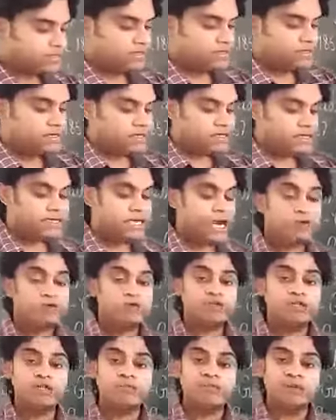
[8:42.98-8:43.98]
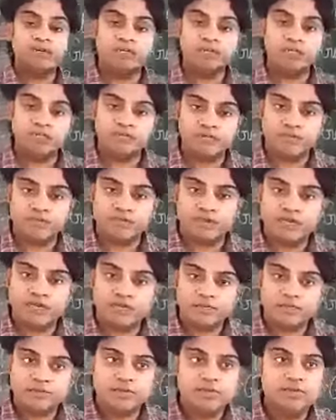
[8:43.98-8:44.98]
He ousted the Britishers from
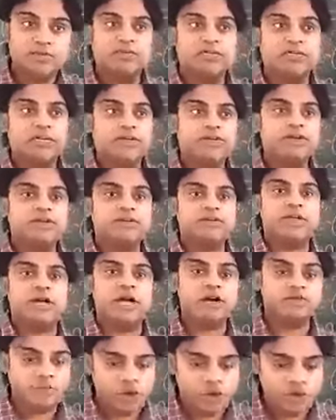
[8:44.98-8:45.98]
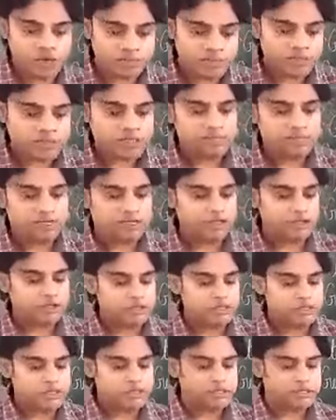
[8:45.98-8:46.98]
there. He created havoc among the
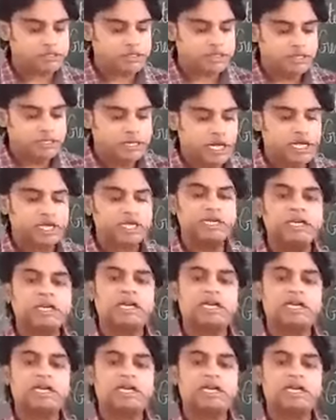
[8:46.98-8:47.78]
Britishers and he declared